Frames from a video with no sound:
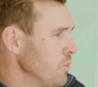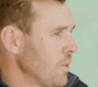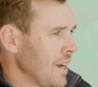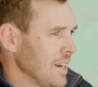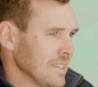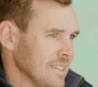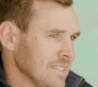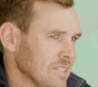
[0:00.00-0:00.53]

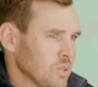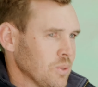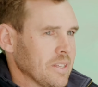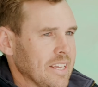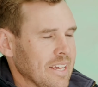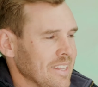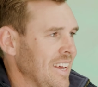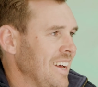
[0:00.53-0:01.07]
rather than sort of
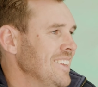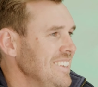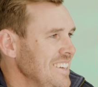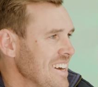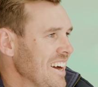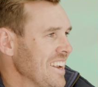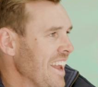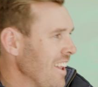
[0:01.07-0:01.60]
get that
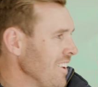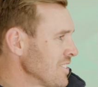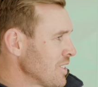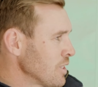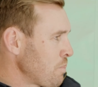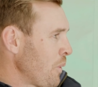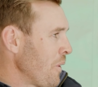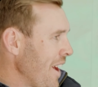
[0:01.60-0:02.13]

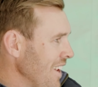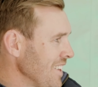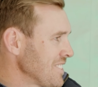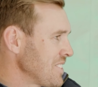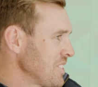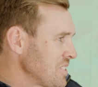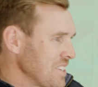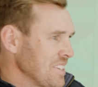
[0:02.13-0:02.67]
analysis
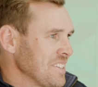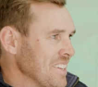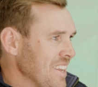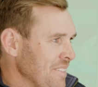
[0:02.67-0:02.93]
paralysis and